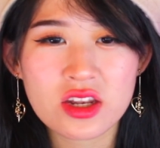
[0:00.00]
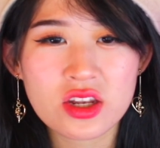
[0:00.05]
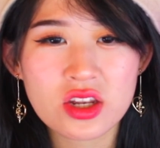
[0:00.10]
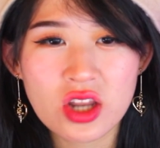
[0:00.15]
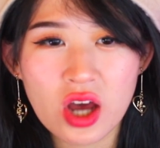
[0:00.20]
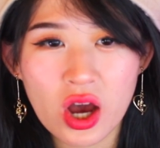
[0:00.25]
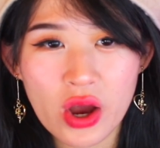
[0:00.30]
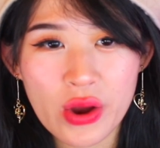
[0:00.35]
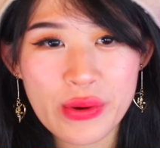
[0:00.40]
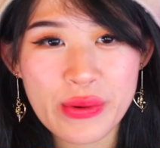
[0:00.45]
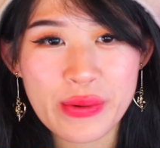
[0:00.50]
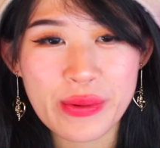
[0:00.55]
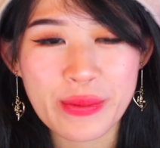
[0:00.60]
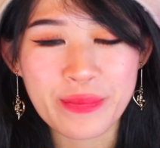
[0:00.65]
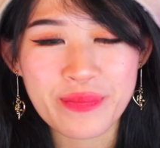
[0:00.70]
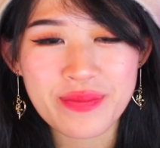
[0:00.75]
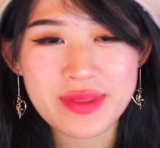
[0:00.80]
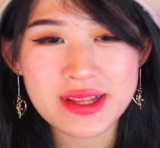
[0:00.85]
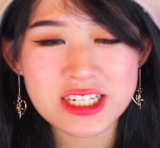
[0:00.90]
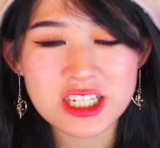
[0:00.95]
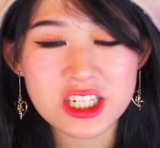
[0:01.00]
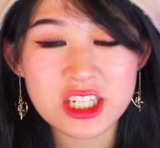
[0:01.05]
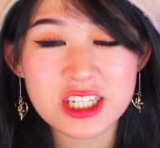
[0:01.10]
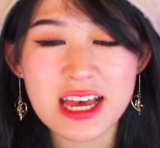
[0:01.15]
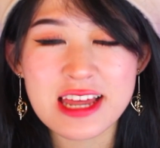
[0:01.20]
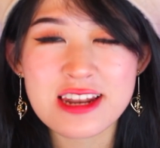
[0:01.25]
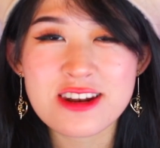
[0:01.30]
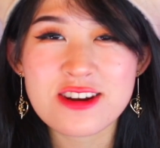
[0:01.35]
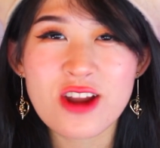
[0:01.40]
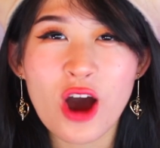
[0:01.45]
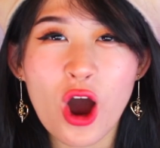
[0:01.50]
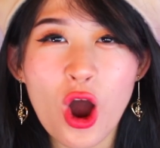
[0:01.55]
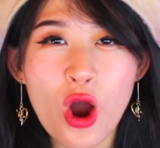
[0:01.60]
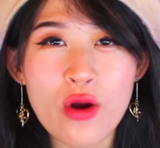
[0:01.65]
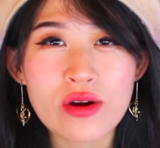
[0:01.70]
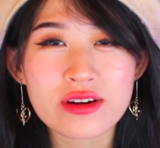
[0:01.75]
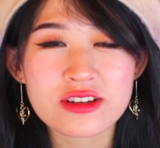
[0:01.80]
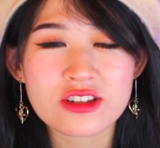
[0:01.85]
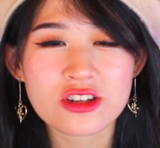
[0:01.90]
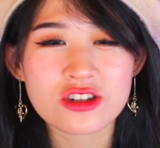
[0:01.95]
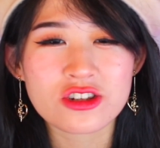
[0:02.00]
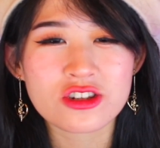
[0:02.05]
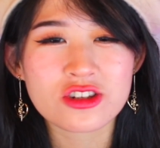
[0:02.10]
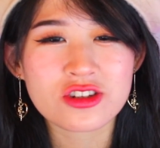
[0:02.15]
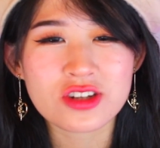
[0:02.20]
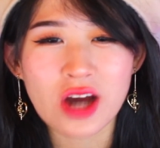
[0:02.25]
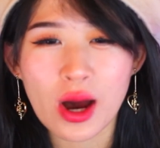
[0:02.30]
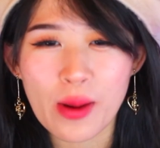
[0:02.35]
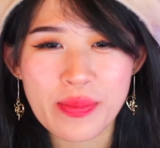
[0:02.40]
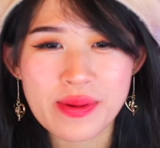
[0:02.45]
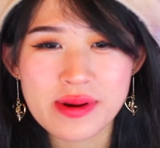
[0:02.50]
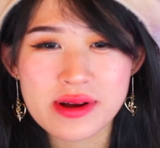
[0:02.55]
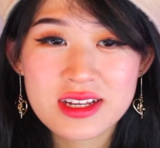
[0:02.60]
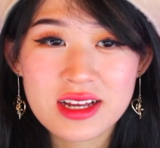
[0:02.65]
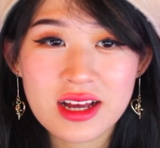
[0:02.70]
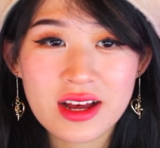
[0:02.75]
No. She said no, so stop.